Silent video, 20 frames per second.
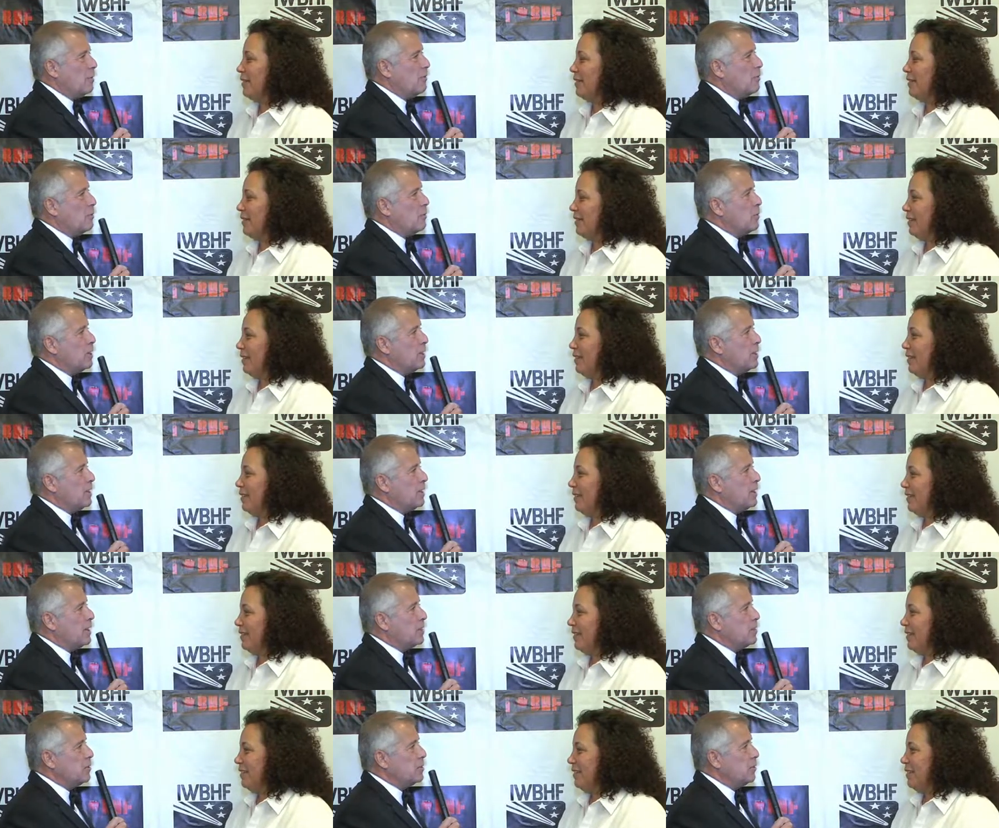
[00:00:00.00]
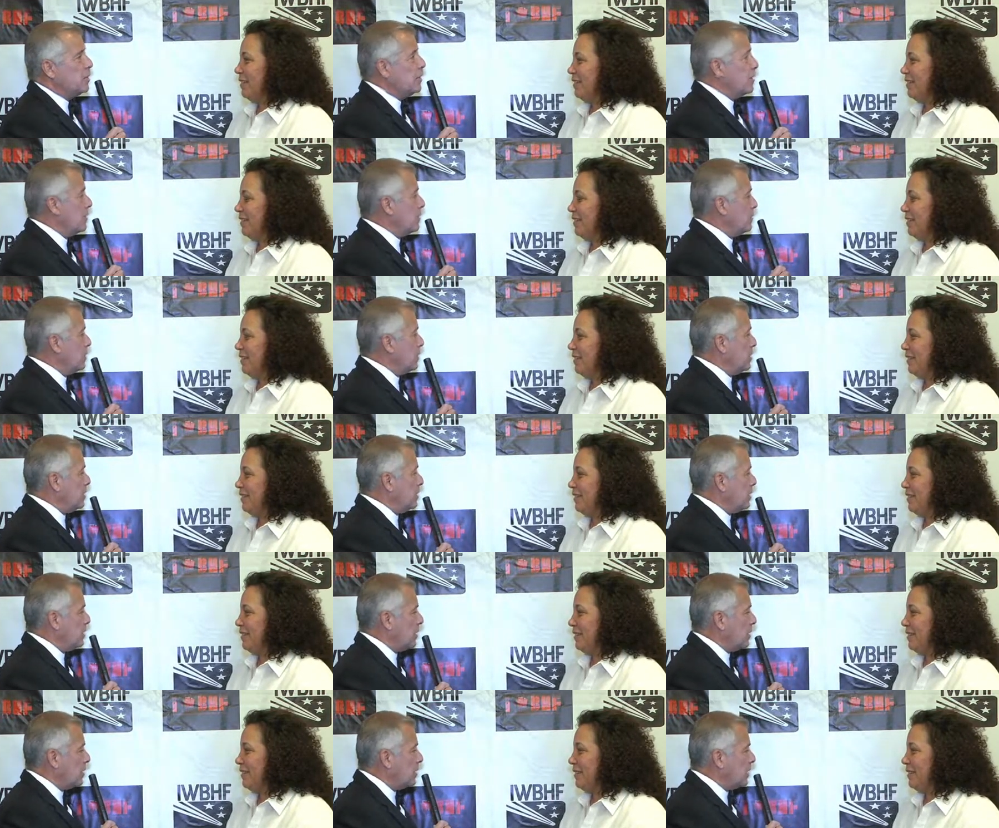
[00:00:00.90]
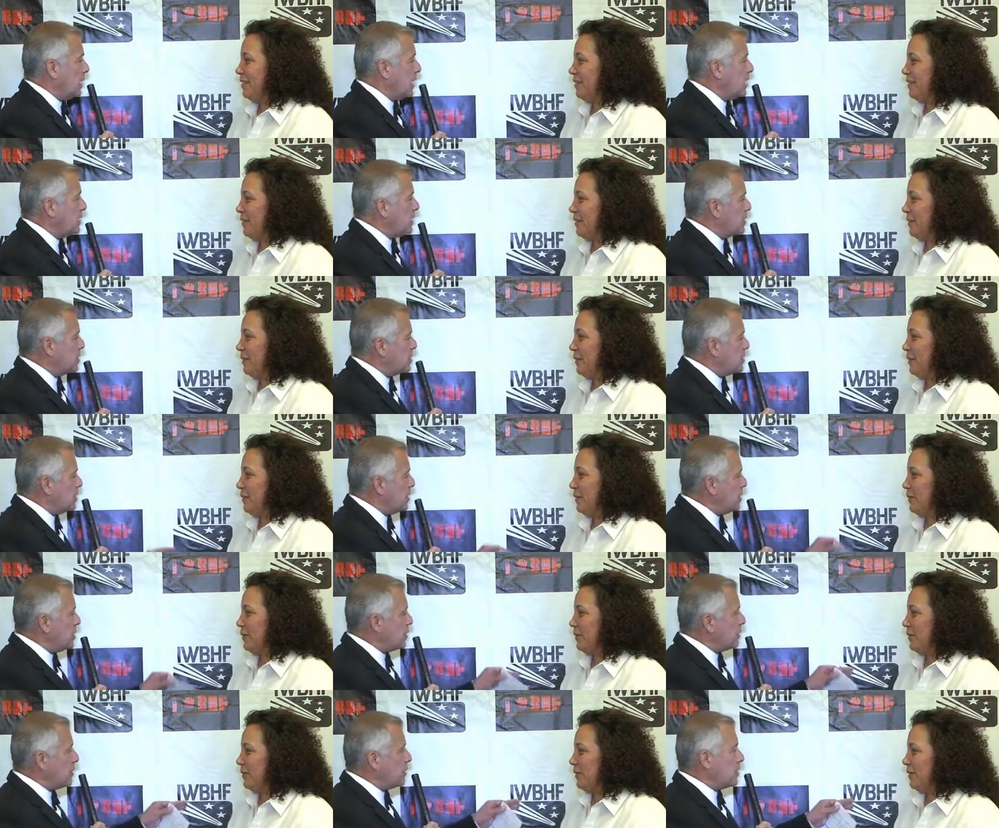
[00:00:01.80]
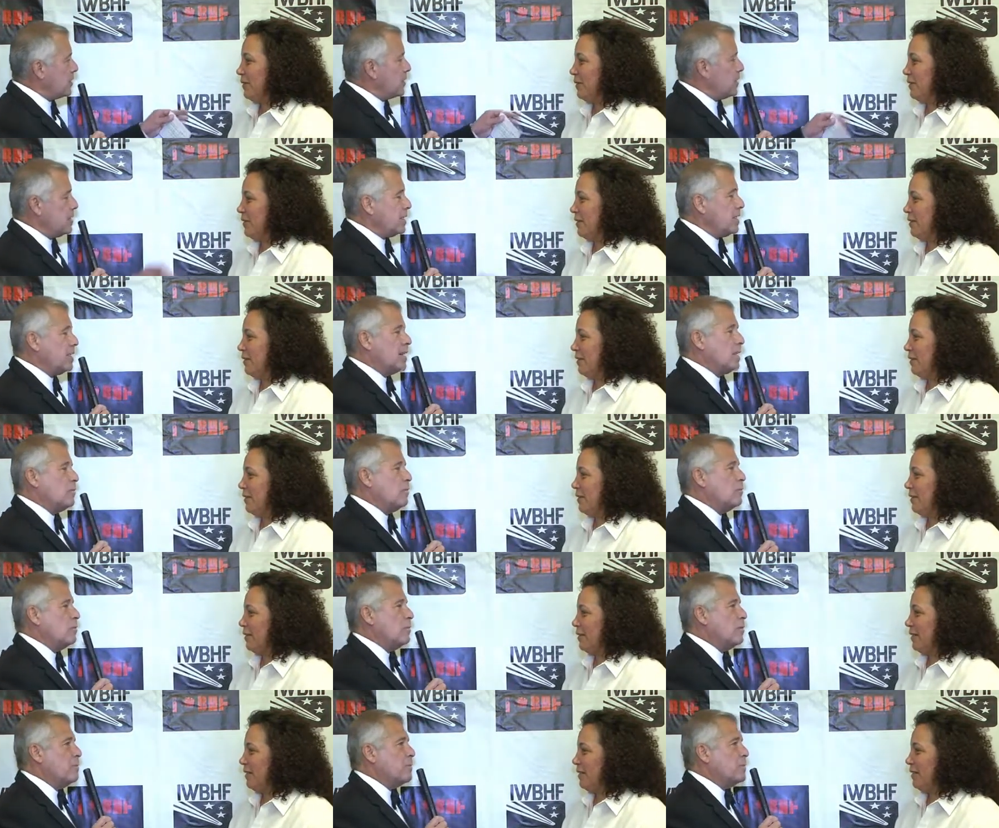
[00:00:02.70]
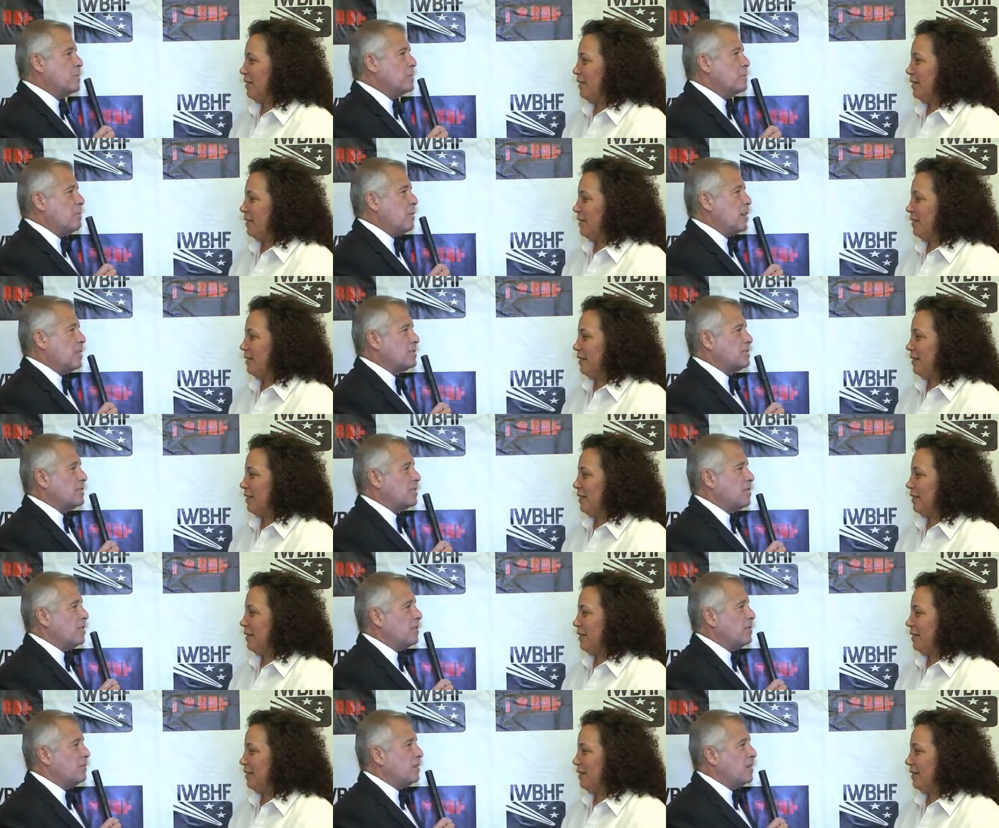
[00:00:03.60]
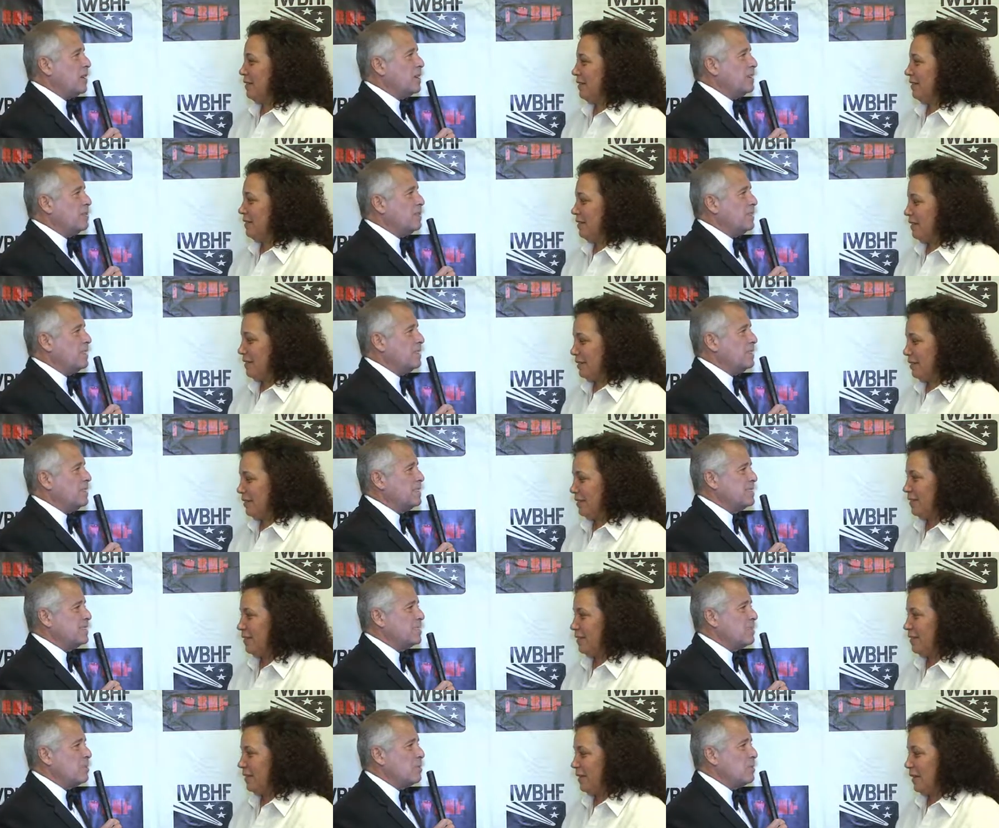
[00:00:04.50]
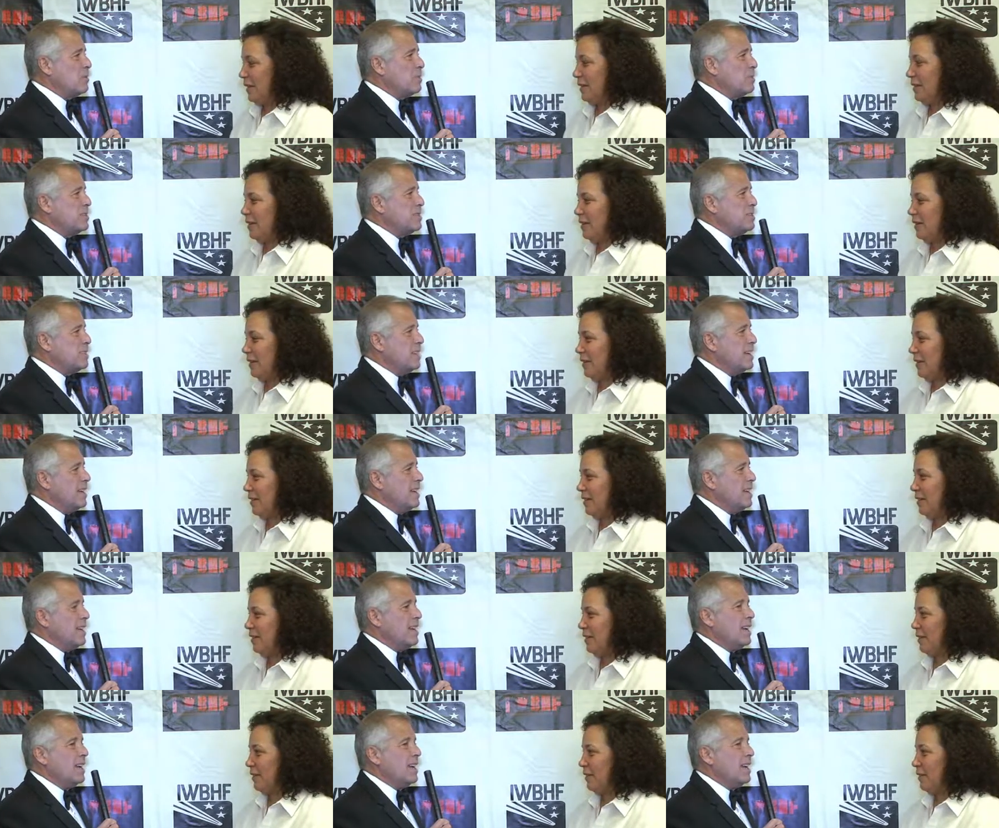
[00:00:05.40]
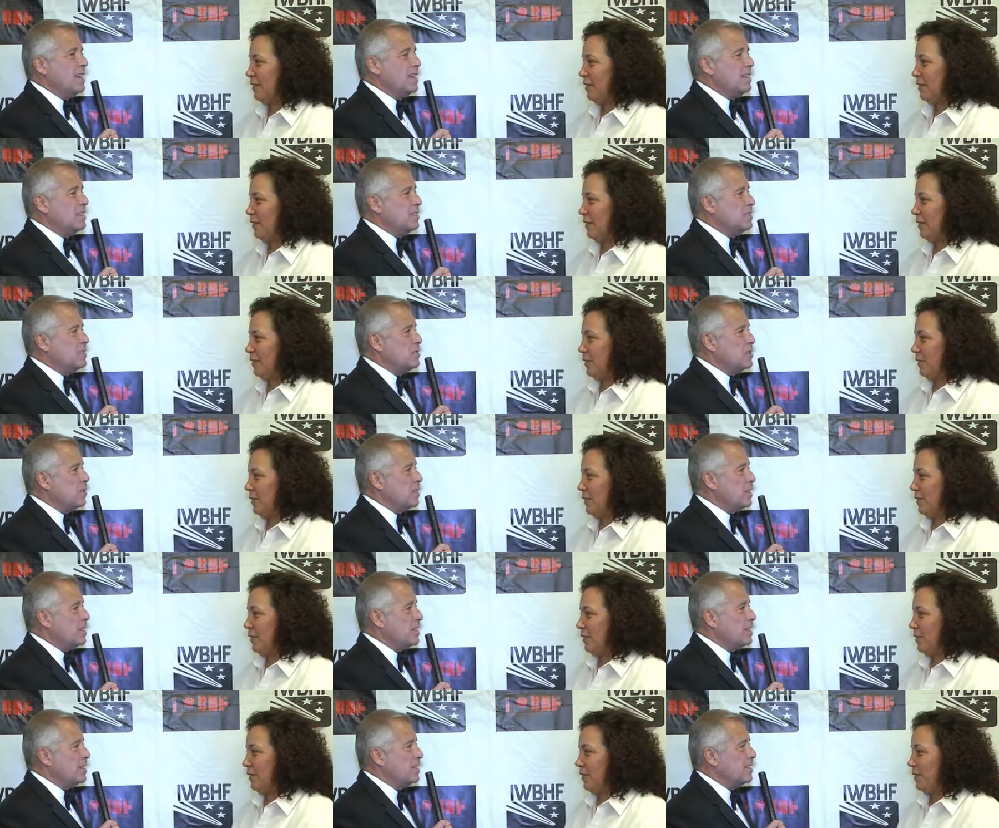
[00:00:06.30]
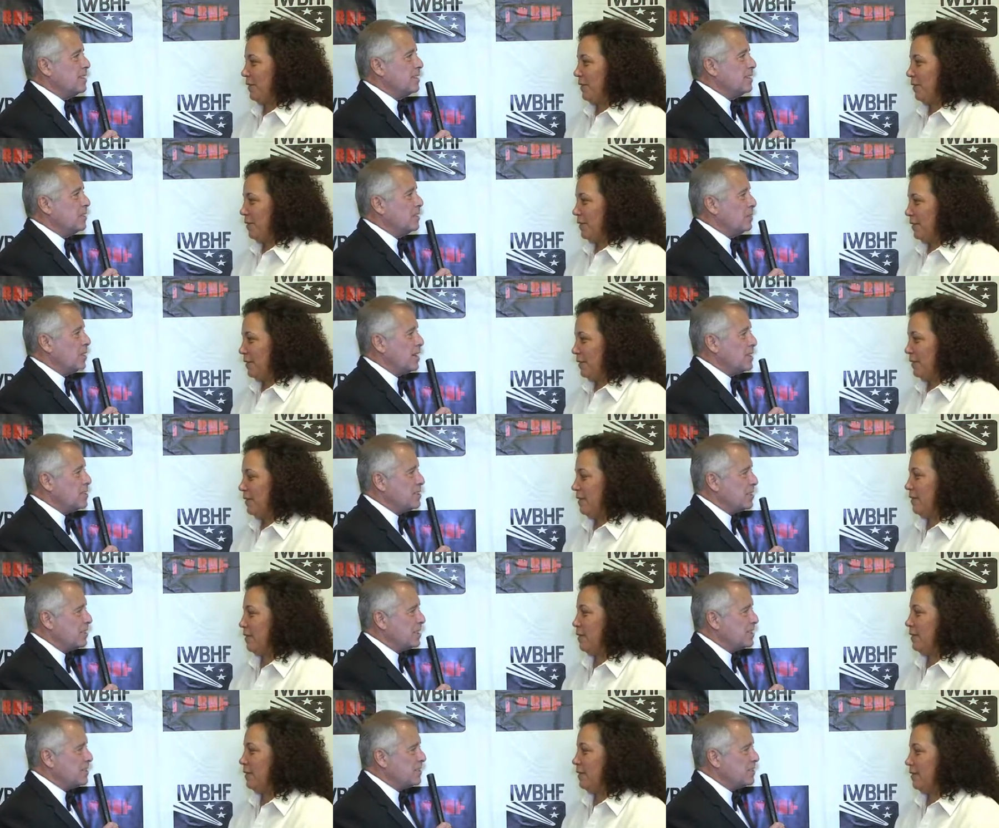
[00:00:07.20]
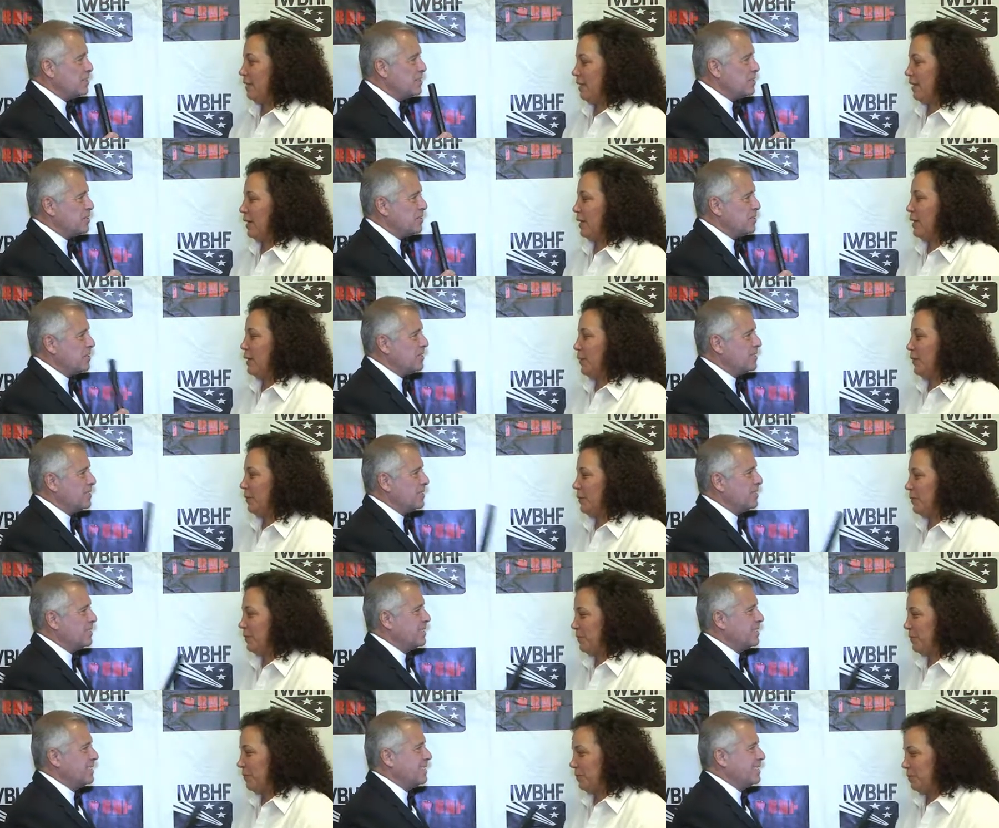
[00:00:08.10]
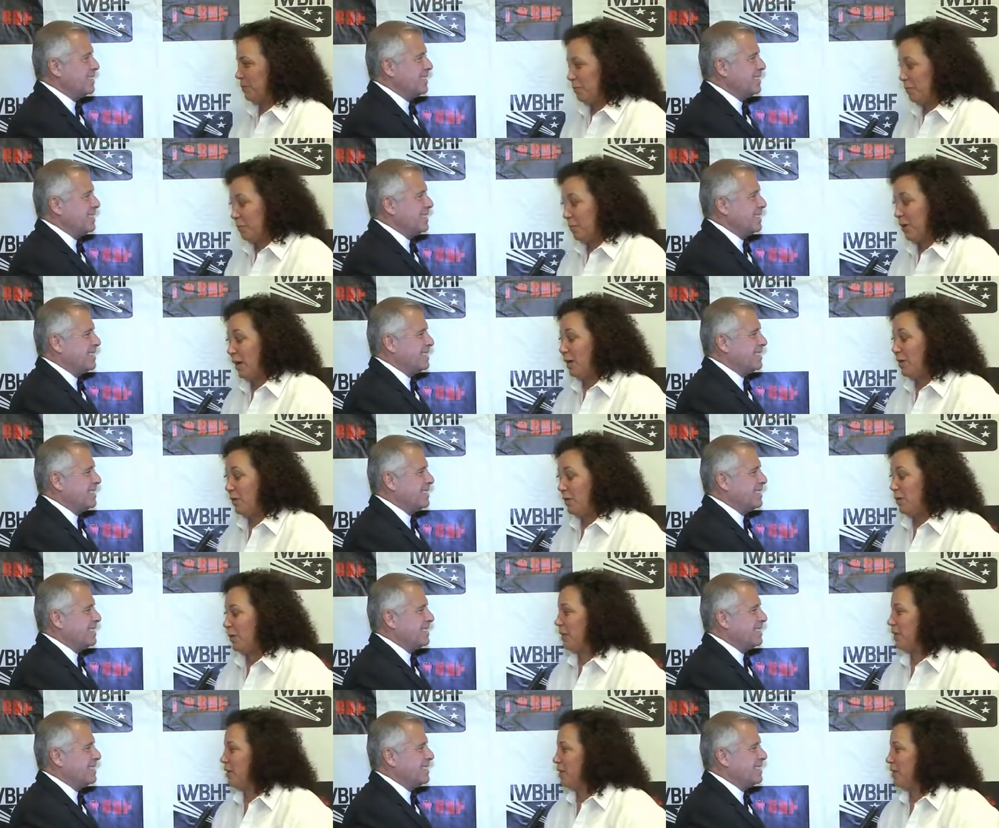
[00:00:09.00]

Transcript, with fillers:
Speaker 1: Well, we want to thank you. We we are glad that you're here for the uh, Women's Boxing Hall of Fame uh, ceremonies and enjoy it. Congratulations to you. you.
Speaker 2: I'm proud to be